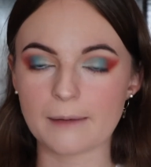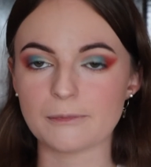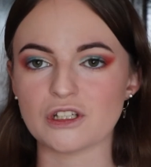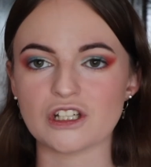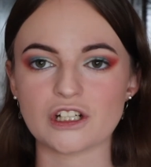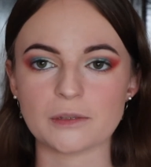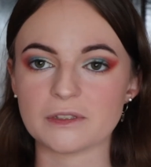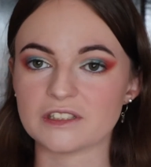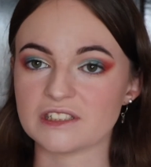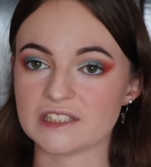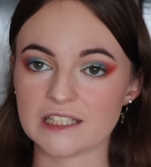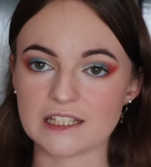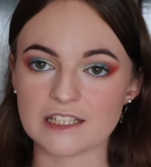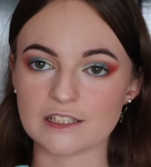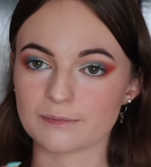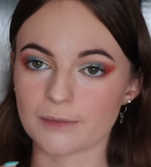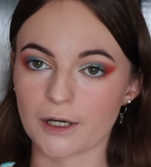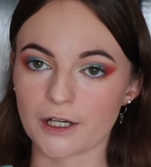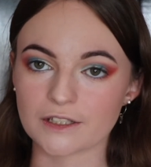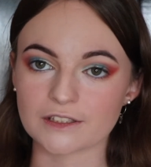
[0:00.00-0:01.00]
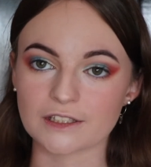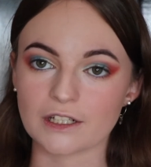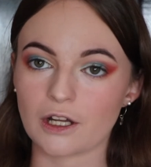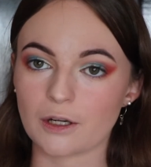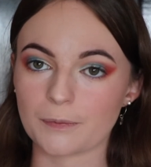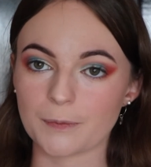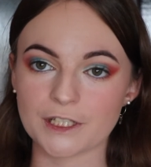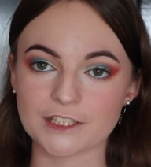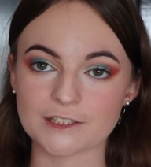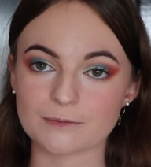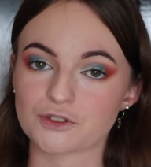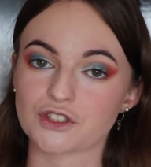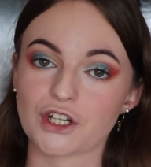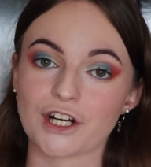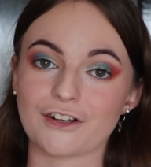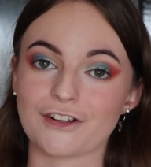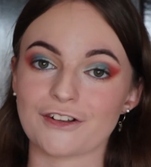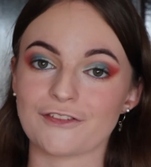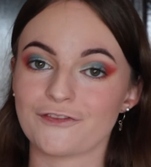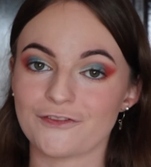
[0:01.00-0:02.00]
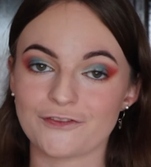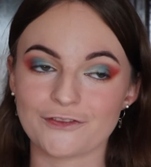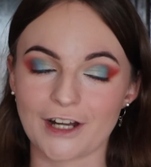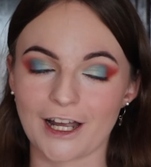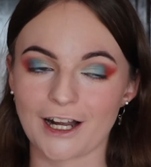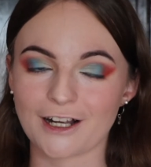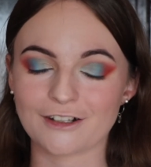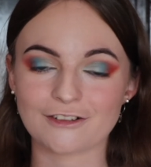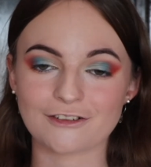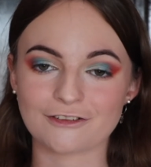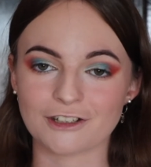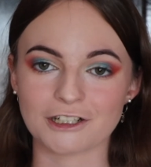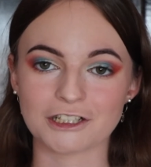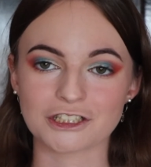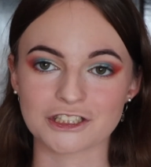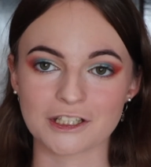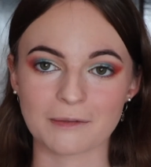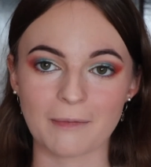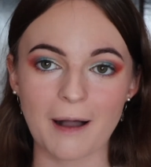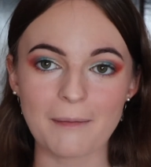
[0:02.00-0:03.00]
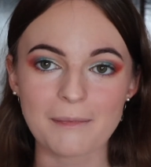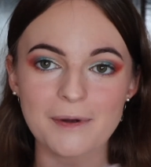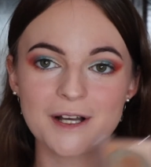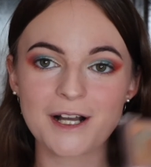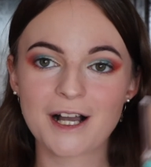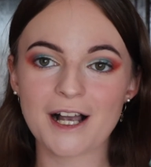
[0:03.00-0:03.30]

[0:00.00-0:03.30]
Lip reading: You're going to be seeing these products a lot because I'm trying to like finish them up.